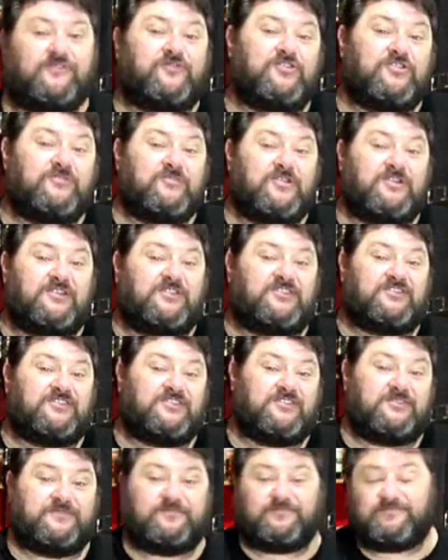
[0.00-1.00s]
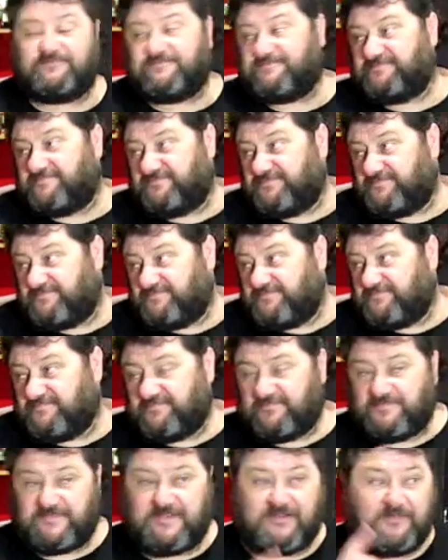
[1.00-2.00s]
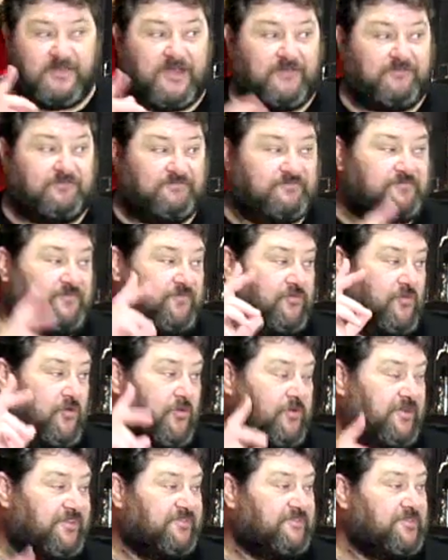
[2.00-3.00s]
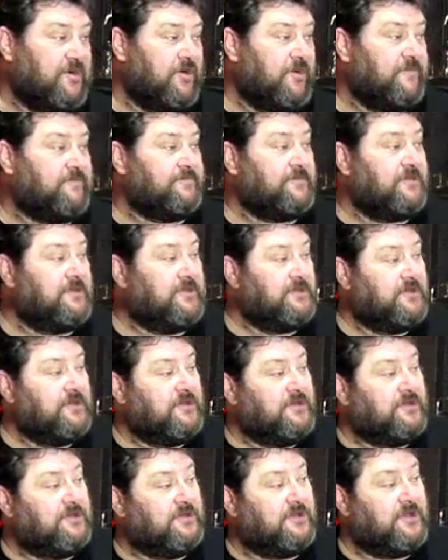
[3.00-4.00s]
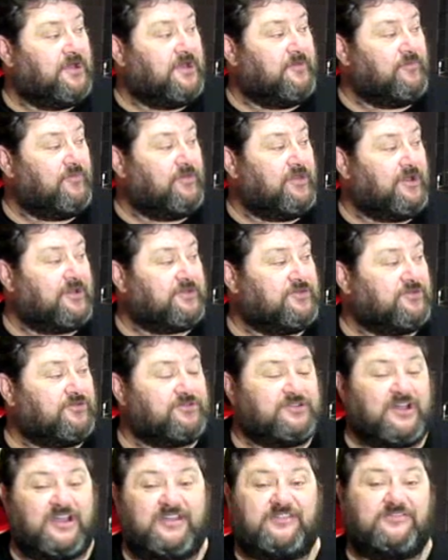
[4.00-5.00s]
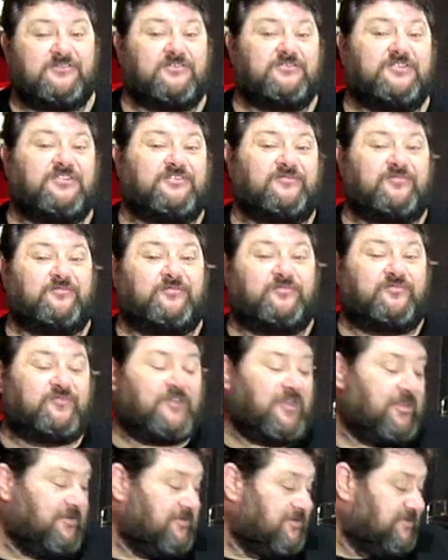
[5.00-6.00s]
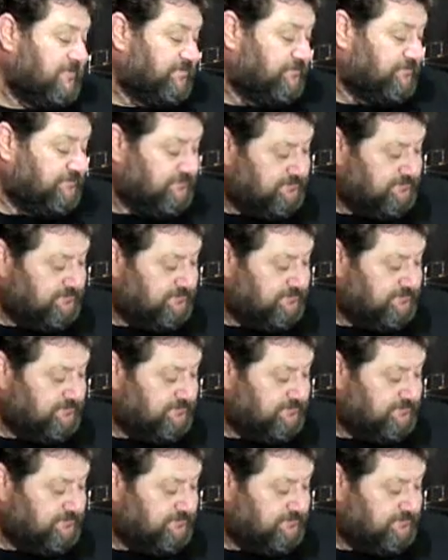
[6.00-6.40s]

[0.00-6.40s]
few minutes, in about four weeks time, and we'll uh, do a taster on this fella and